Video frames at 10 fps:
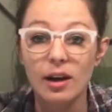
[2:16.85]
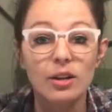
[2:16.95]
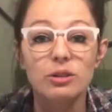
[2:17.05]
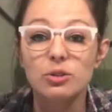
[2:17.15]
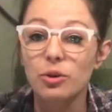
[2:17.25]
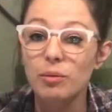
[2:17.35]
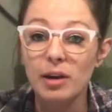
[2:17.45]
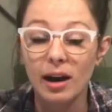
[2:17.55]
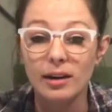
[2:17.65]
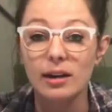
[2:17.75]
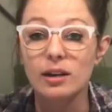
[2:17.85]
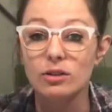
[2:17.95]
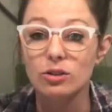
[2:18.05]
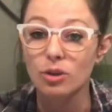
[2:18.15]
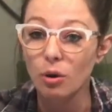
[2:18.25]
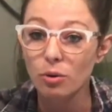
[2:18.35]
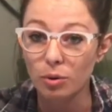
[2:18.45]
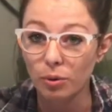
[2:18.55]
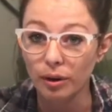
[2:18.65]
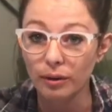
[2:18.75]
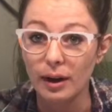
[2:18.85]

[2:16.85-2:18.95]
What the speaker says: The story behind it is so cool.